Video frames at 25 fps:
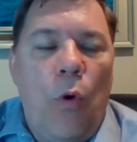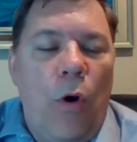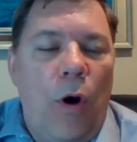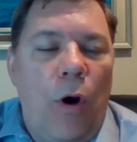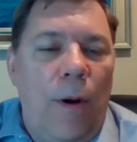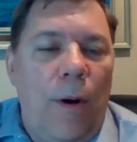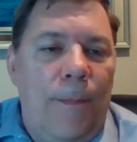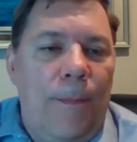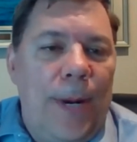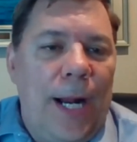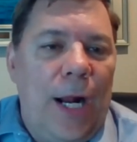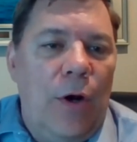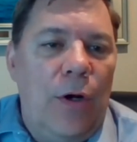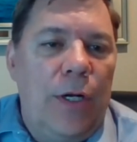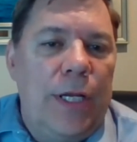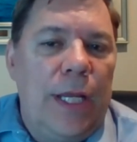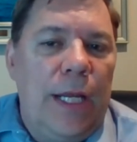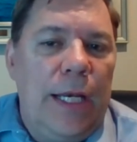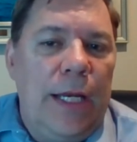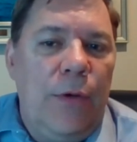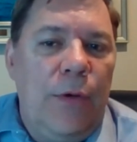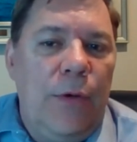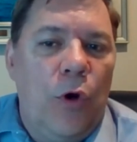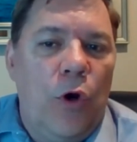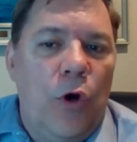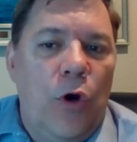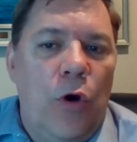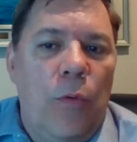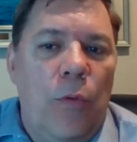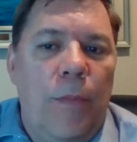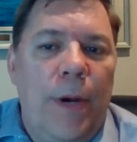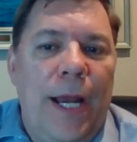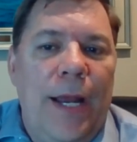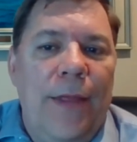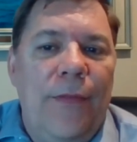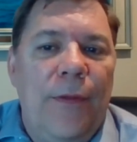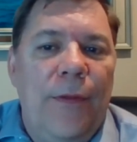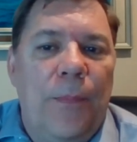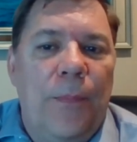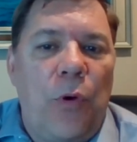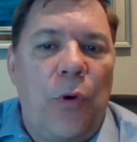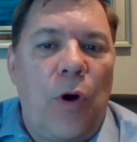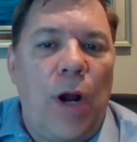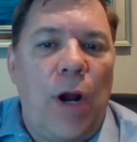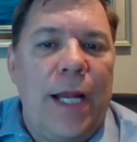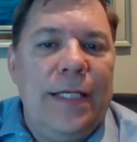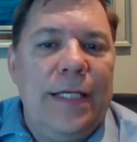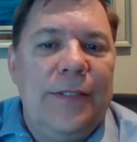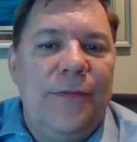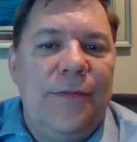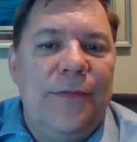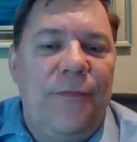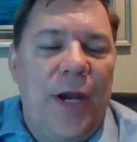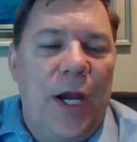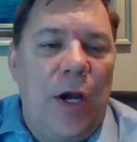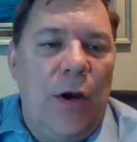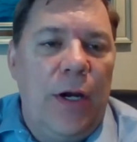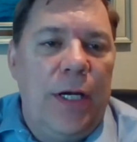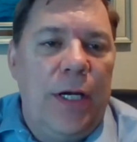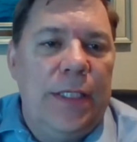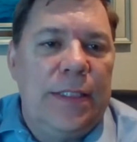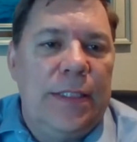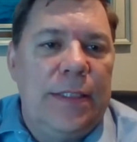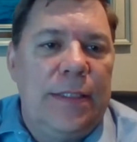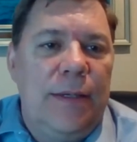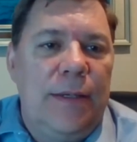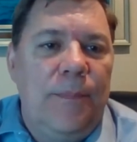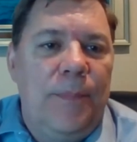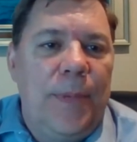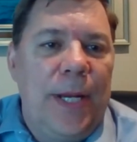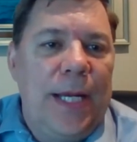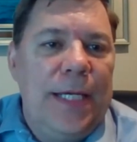or a balcony room, and the price varies